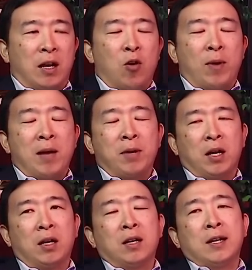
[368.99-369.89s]
And
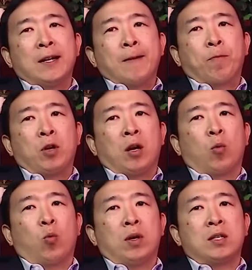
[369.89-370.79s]
Obama uh,
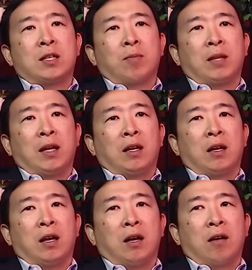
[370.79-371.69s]
was something
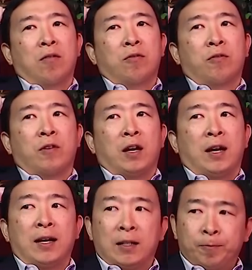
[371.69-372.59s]
of
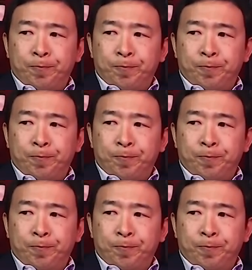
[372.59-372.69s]
a